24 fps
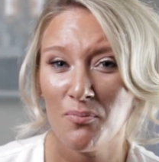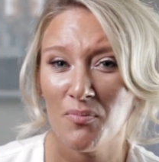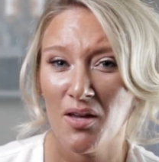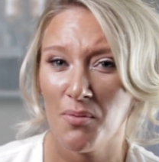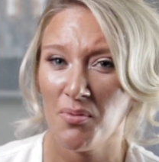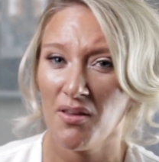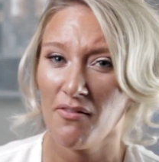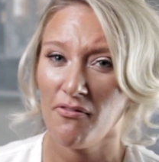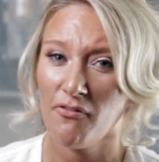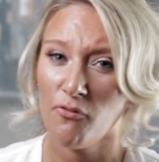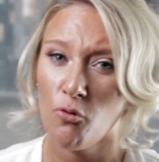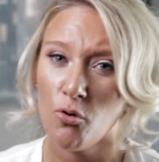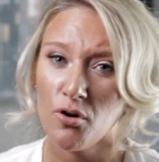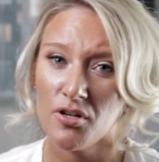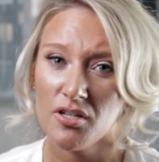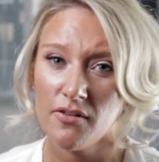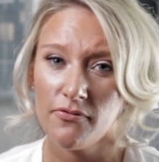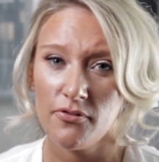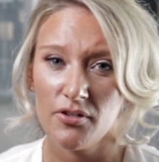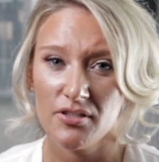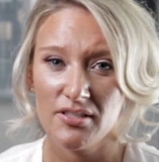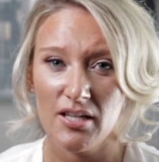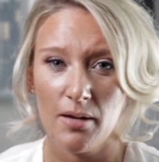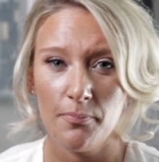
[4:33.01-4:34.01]
maybe 4
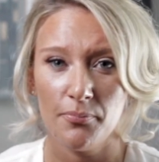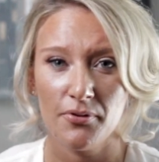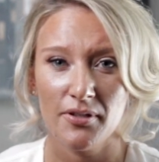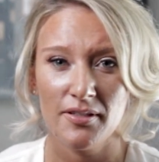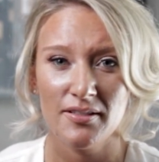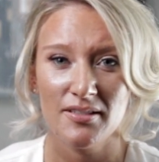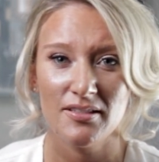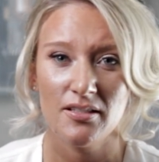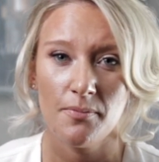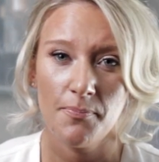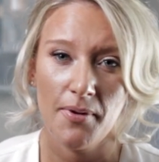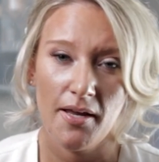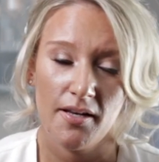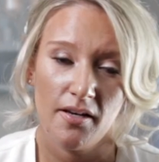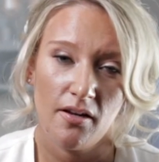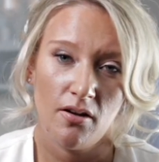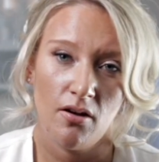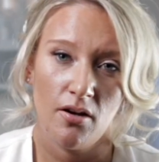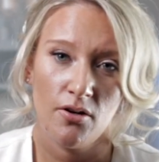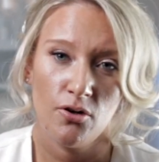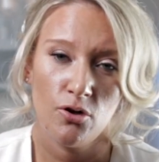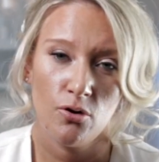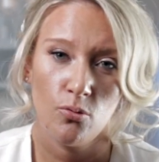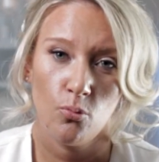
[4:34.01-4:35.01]
different templates depending
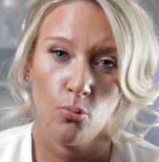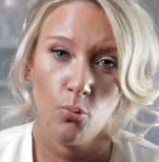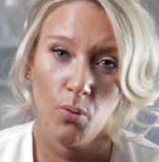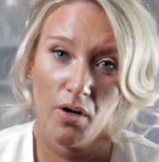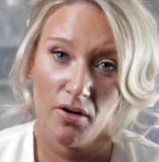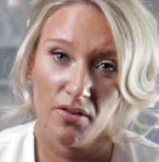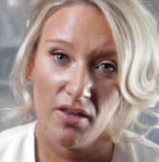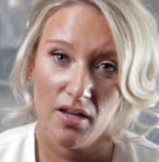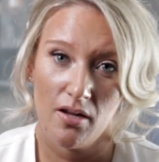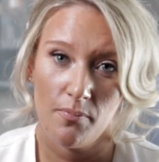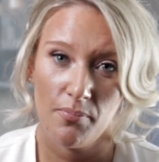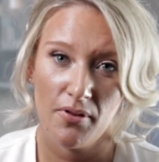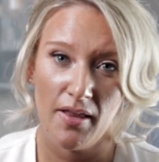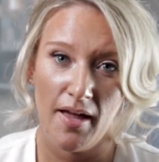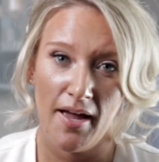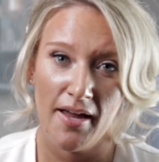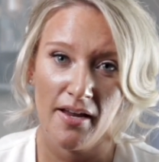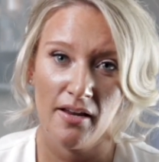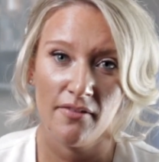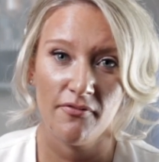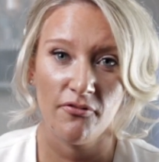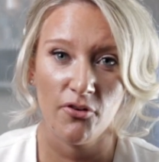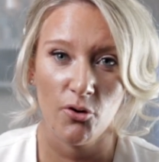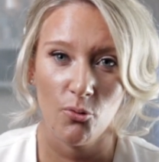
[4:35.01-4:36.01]
on where they apply
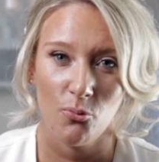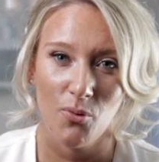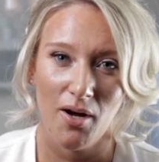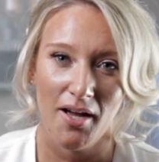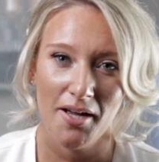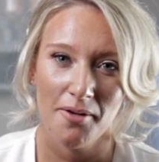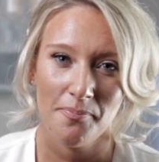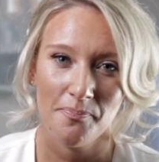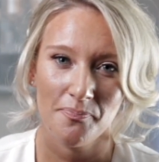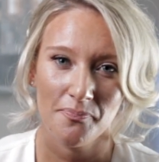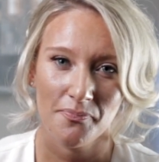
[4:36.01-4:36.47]
and for what.